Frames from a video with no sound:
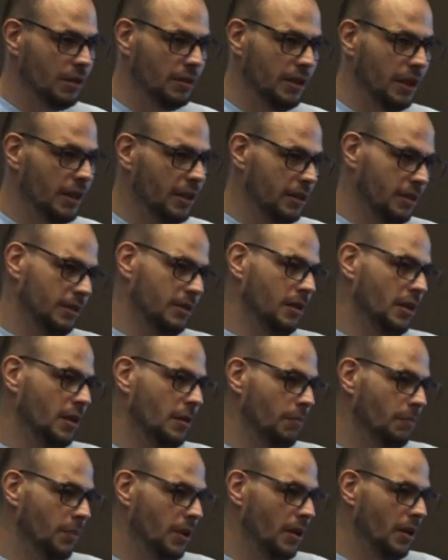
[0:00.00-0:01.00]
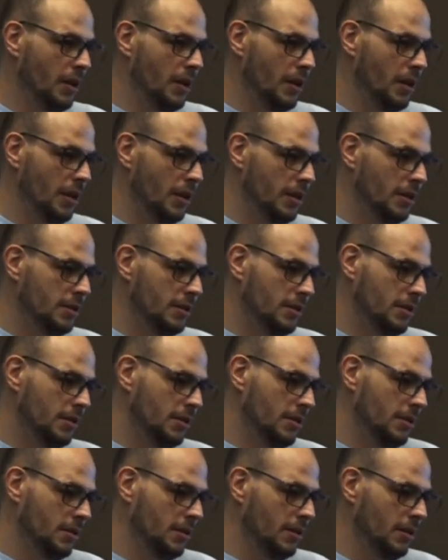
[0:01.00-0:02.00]
the, in, uh,
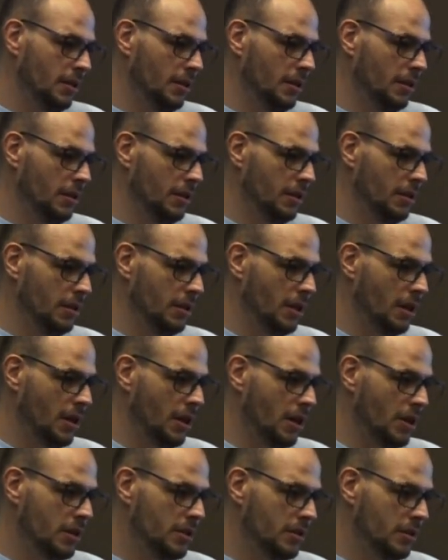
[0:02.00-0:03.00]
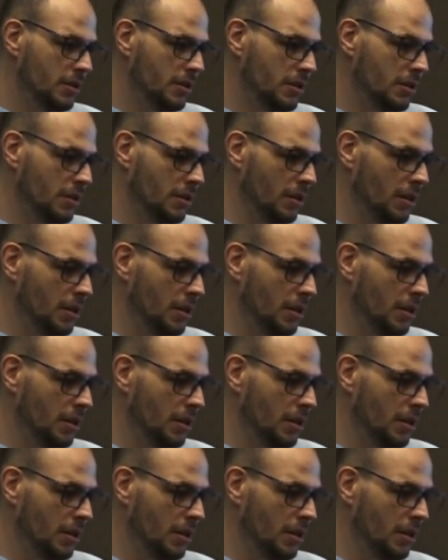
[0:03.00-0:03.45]
it's the curse